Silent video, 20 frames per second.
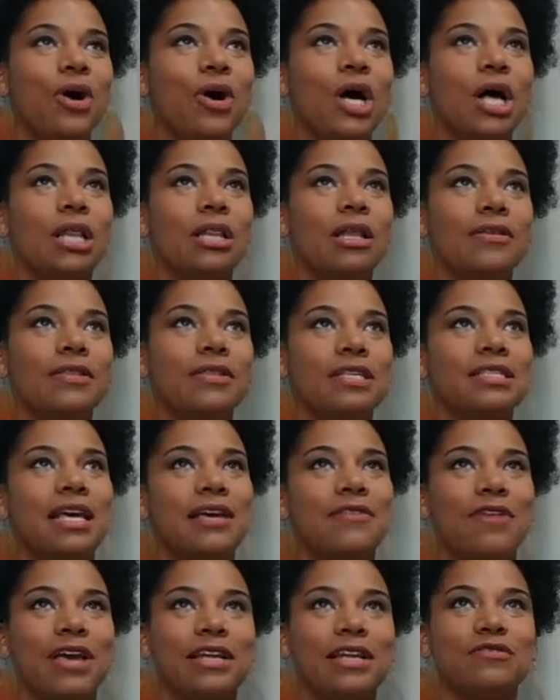along the
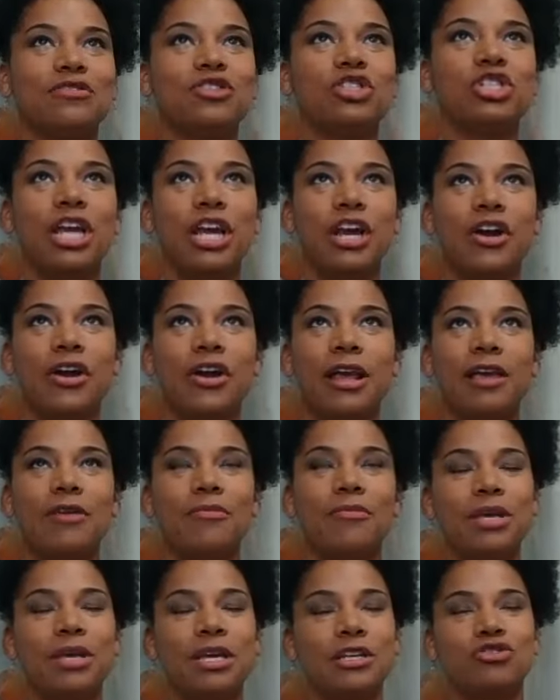same vein of sharing and
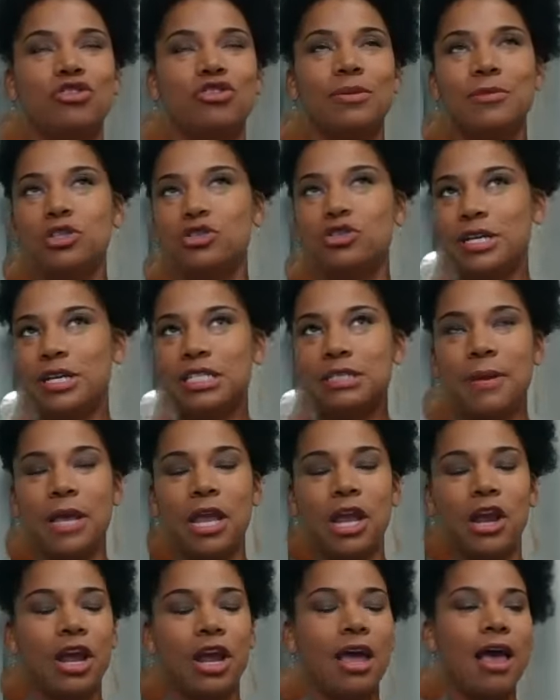being extremely
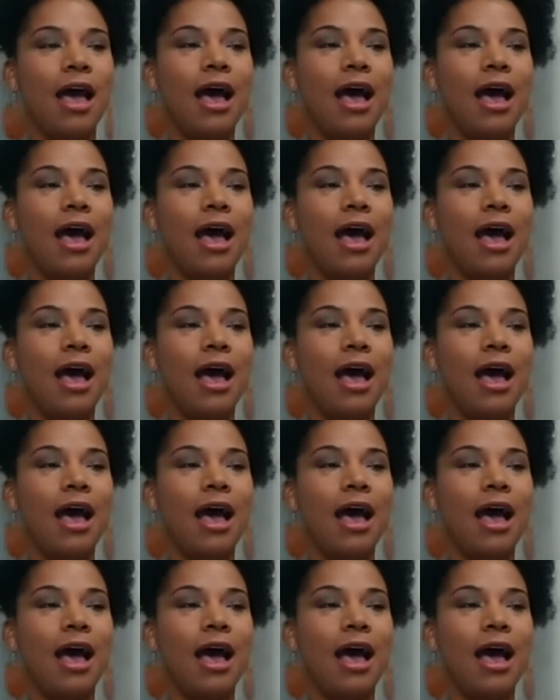transparent,